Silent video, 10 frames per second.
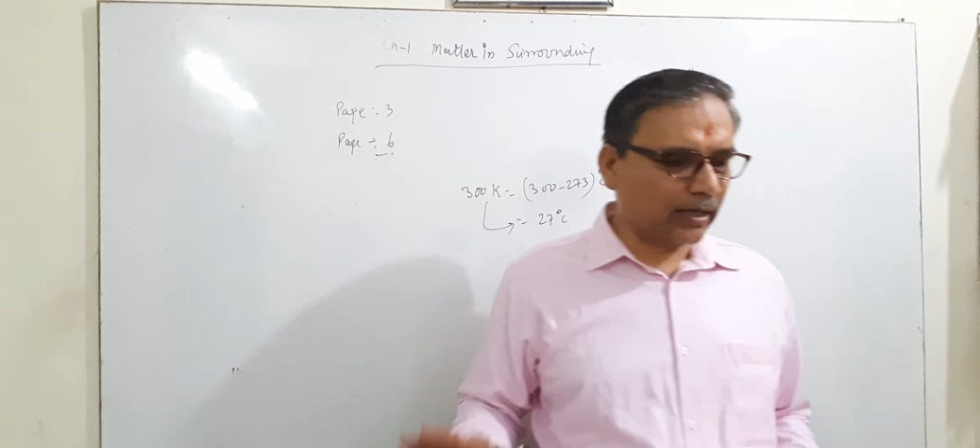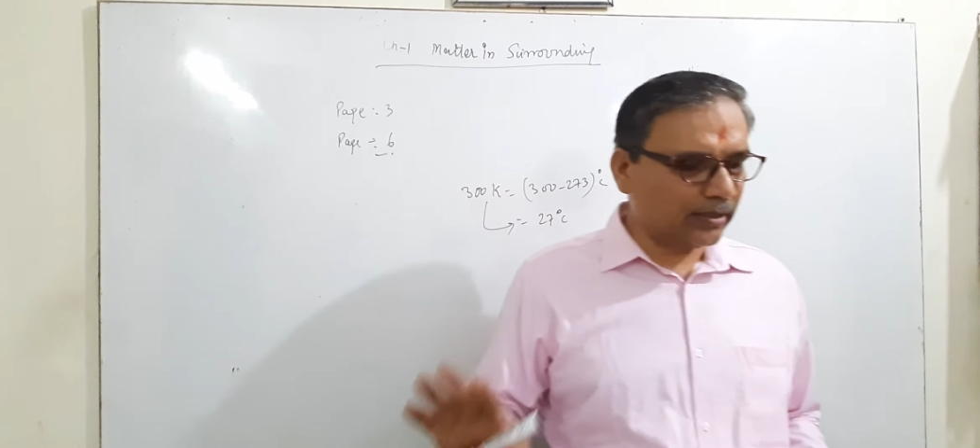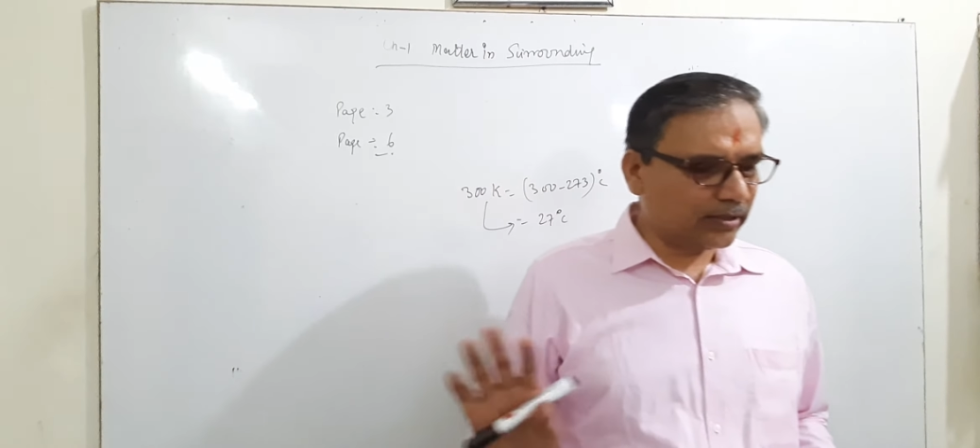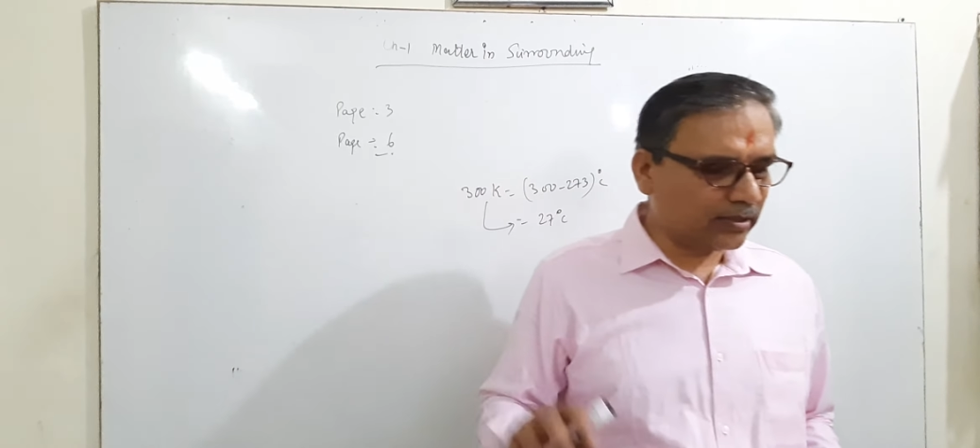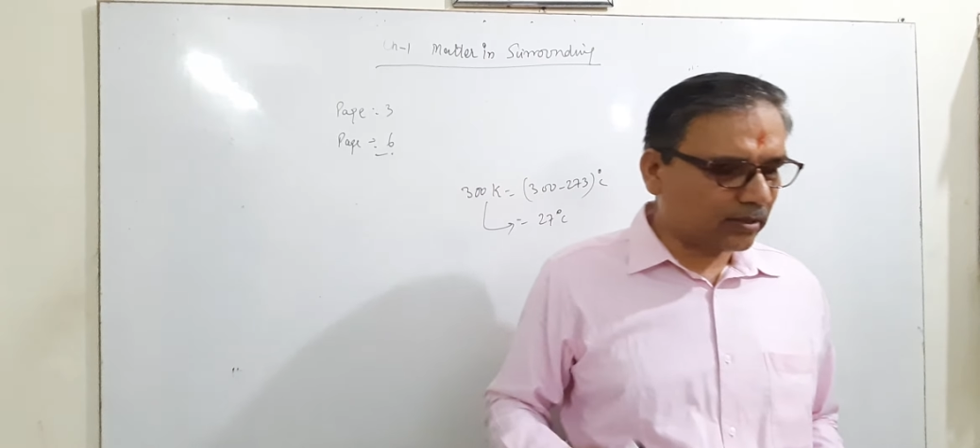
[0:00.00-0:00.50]

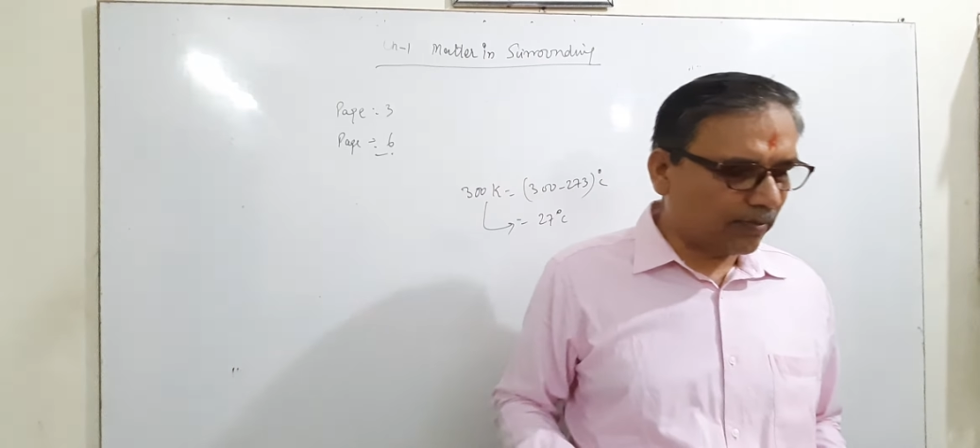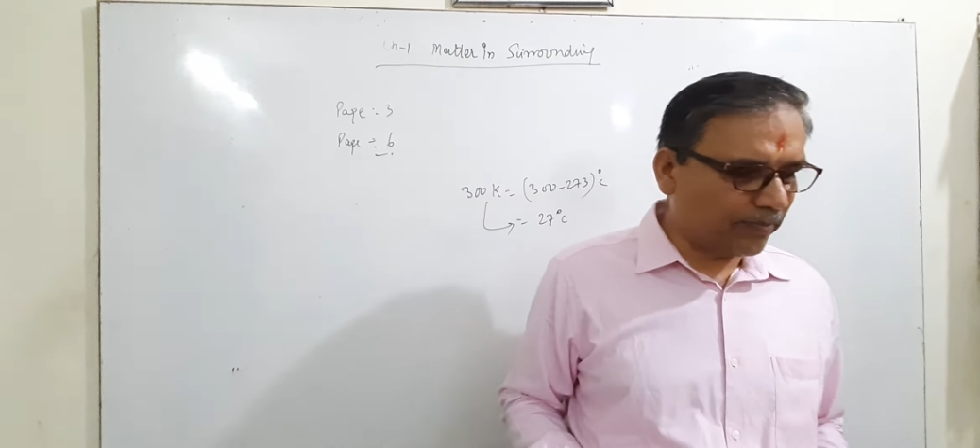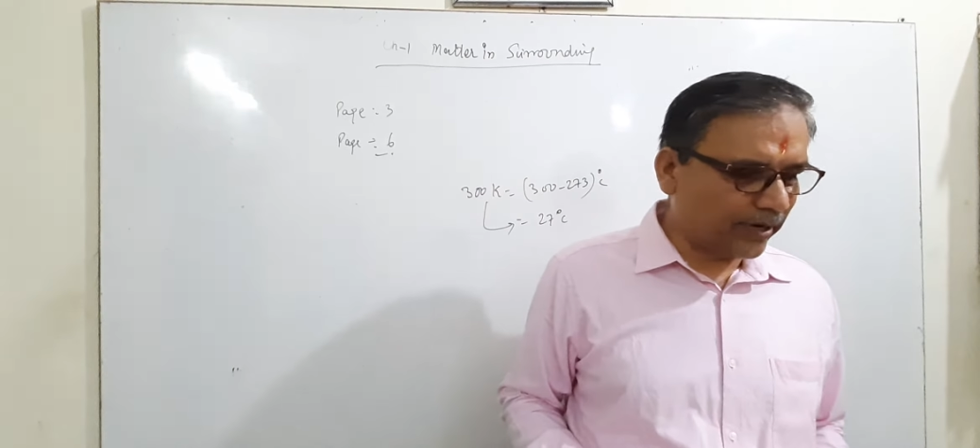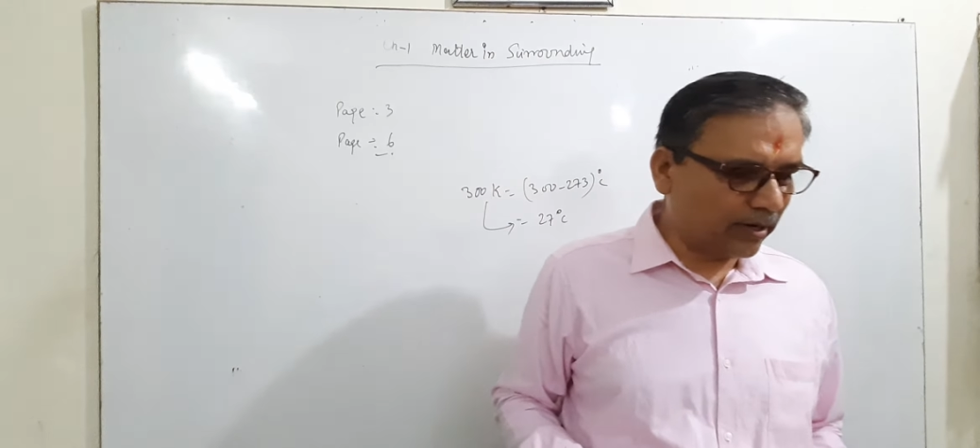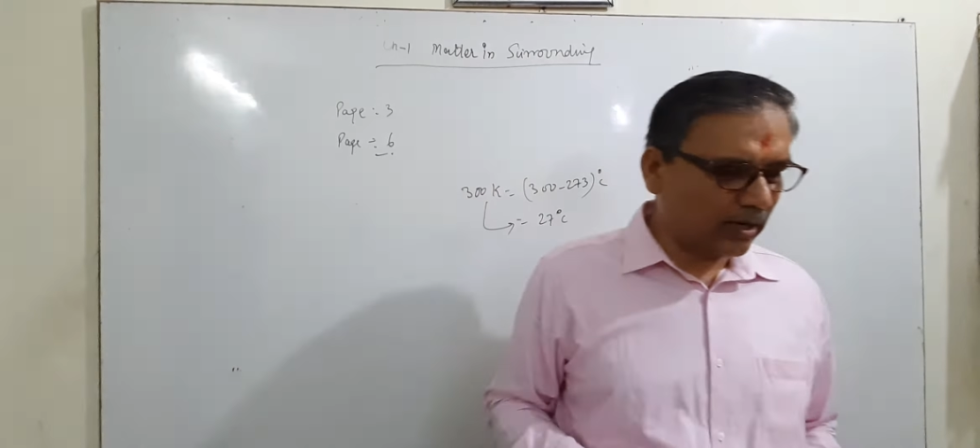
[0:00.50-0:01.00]
This is
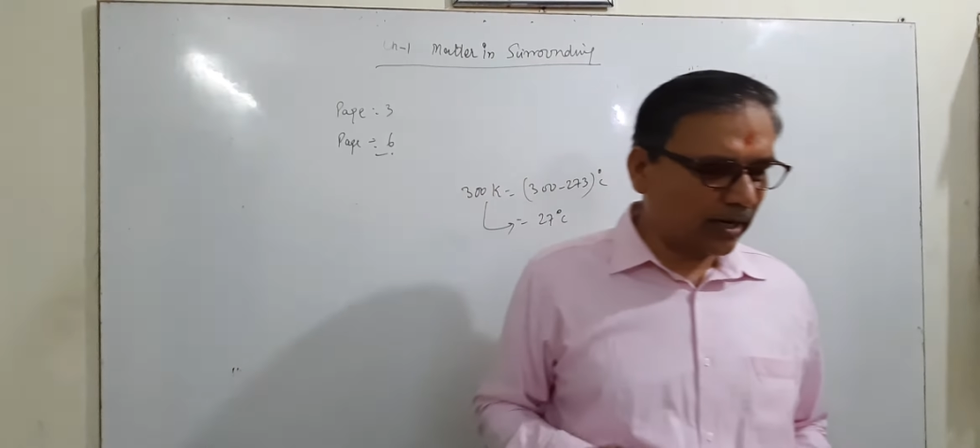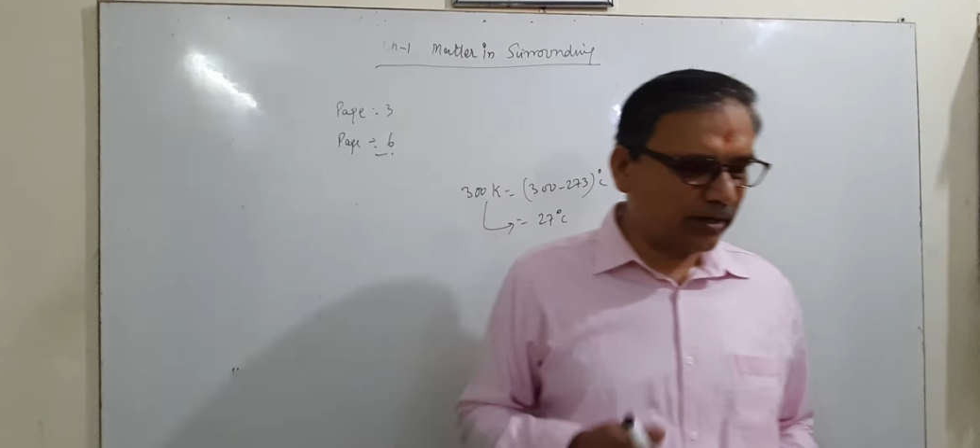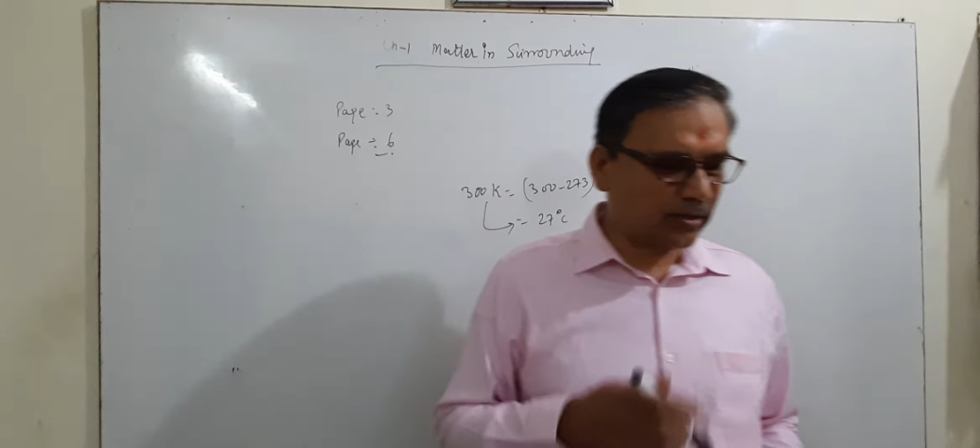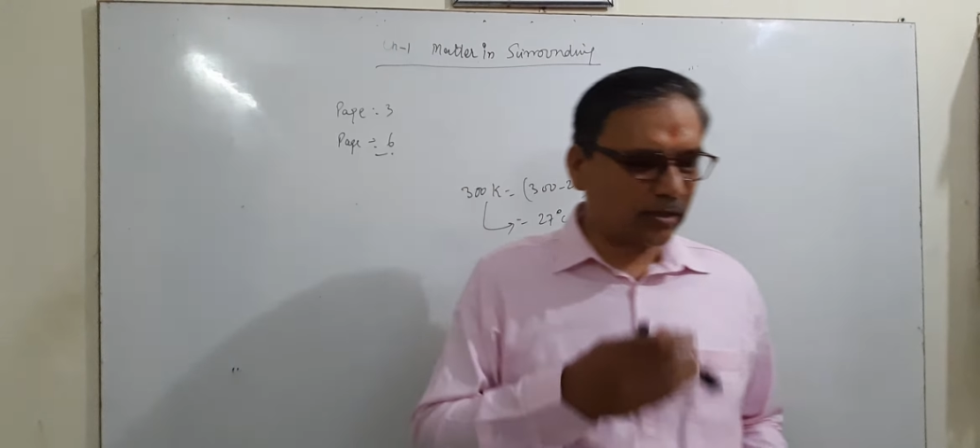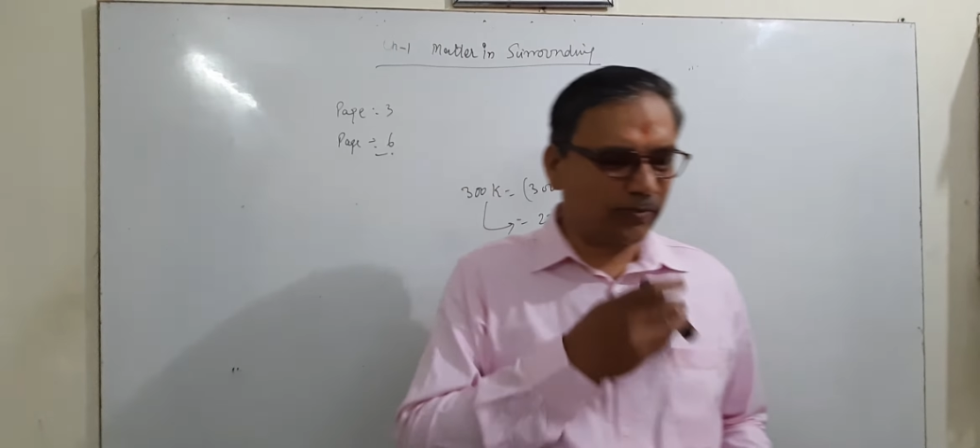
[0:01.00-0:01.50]
completely I
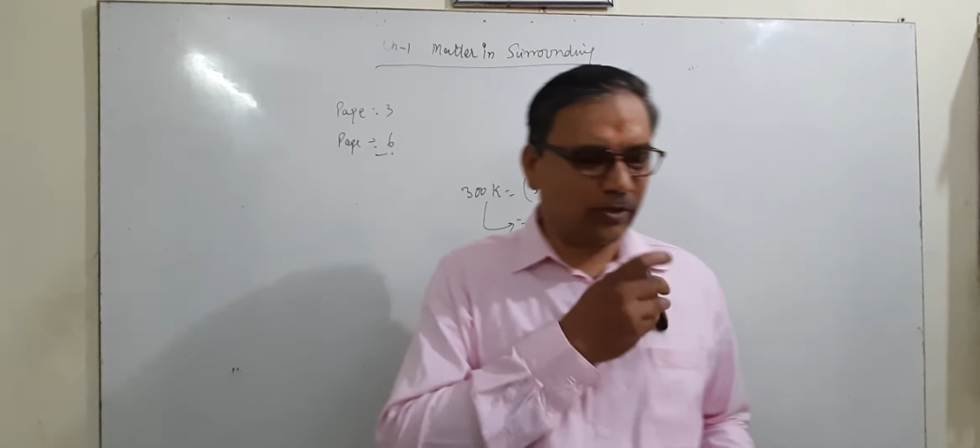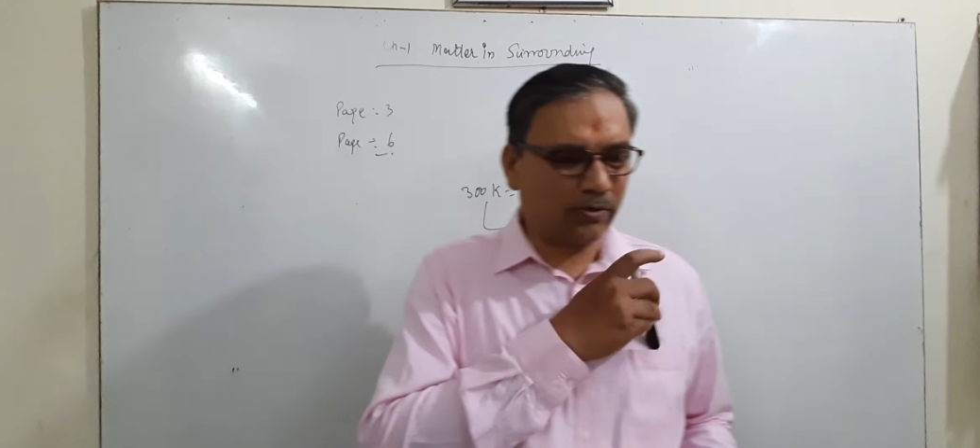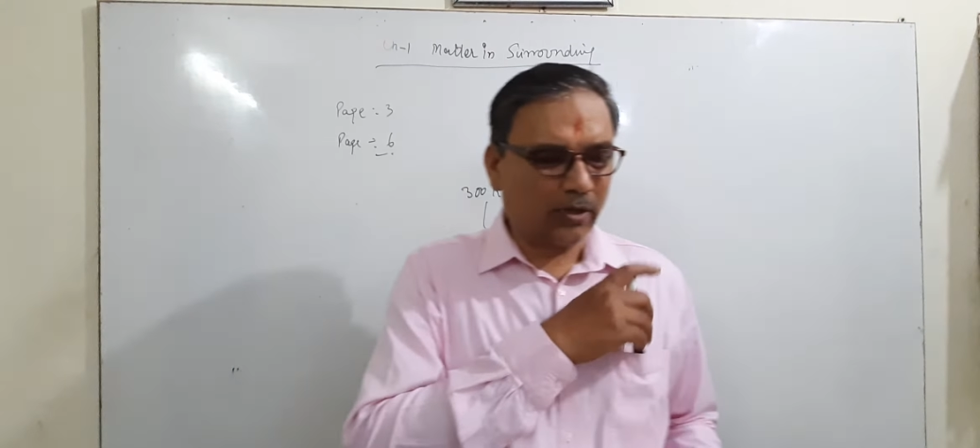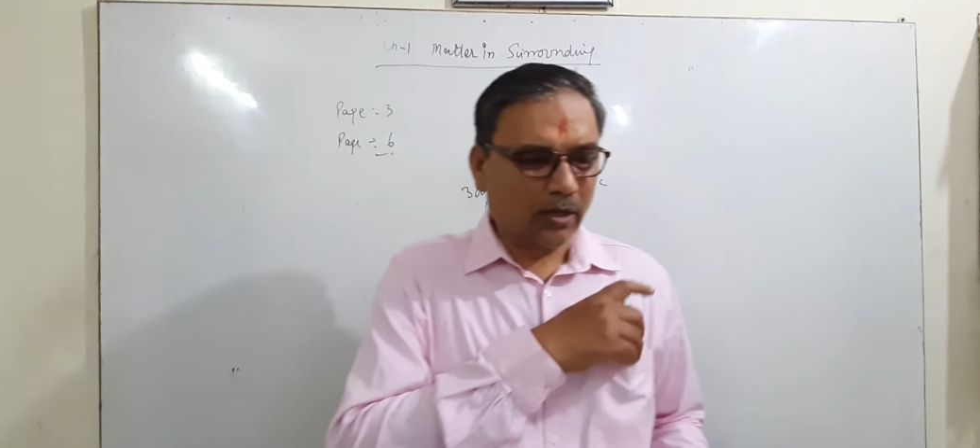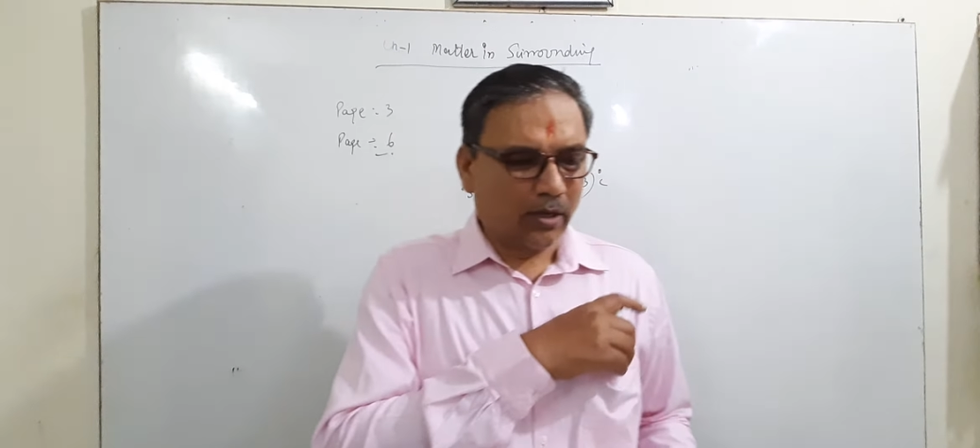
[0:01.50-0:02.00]
discussed with you.